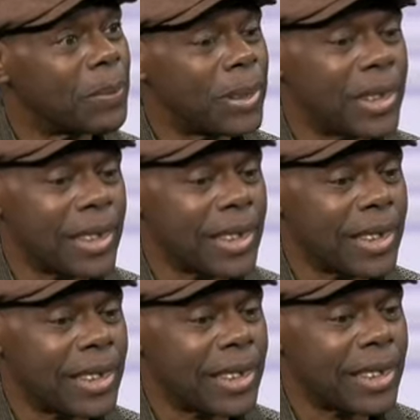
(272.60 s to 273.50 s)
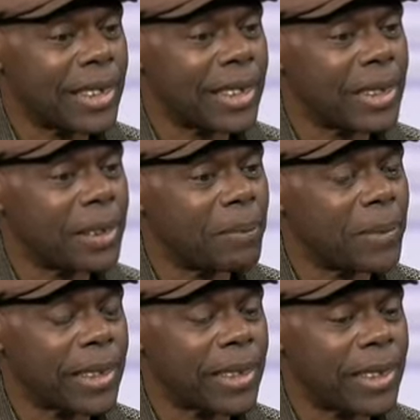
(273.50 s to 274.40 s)
Which means that uh, he
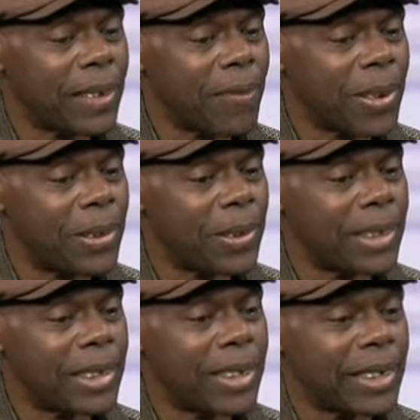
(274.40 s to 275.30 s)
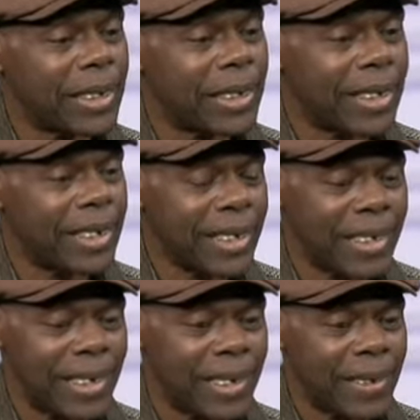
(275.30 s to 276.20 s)
basically found, uh,
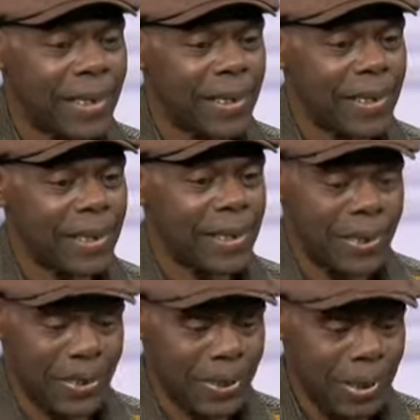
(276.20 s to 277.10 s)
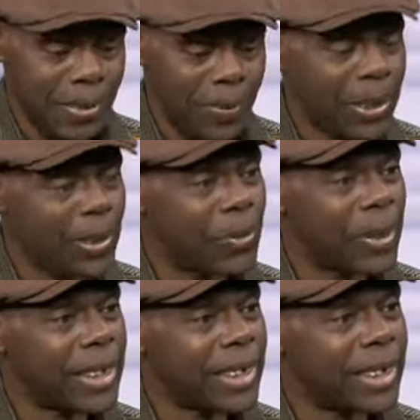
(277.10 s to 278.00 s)
uh, you know,
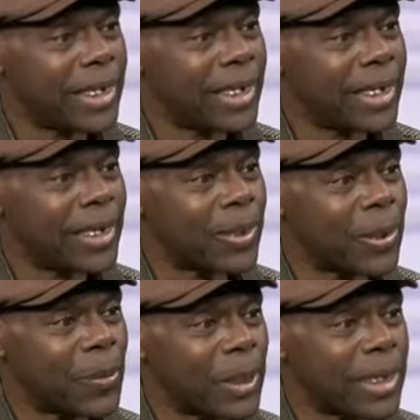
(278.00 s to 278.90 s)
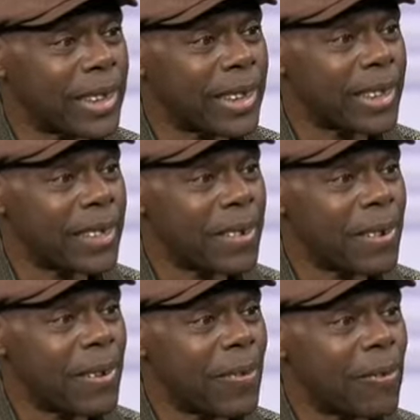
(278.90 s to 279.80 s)
environmentally and commercially
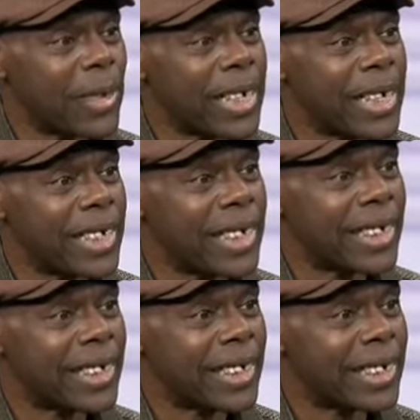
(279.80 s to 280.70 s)
friendly